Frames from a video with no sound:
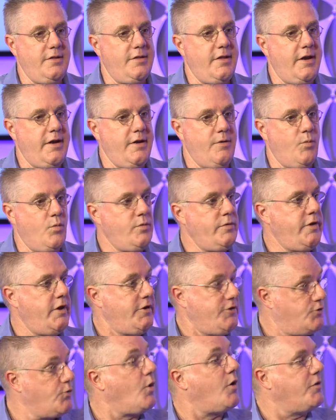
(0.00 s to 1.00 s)
that
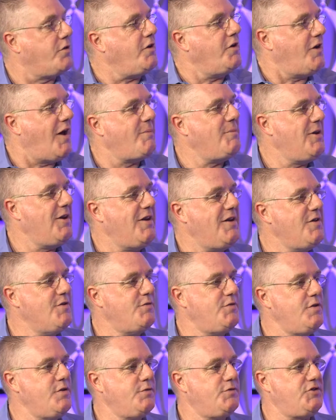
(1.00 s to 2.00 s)
it's worth it. I
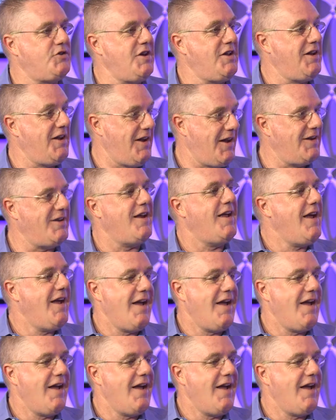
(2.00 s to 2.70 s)
mean, you've seen it, and